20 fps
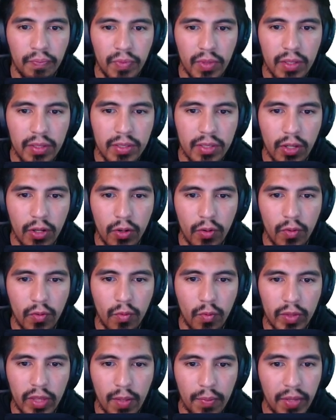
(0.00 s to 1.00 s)
So
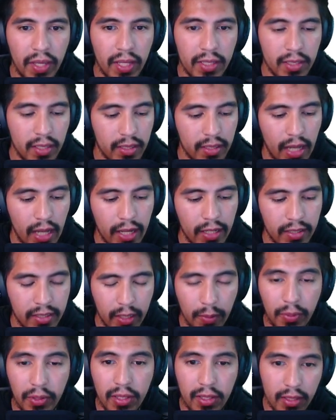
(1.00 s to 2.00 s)
what that means is I
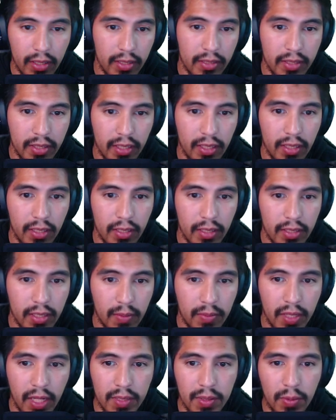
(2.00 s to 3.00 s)
typically see
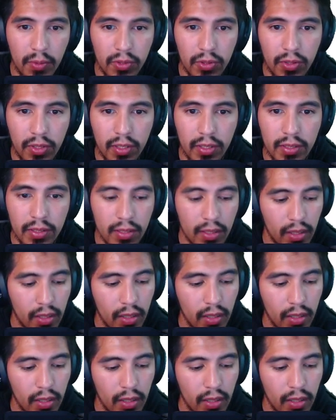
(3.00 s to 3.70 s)
sometimes people do this.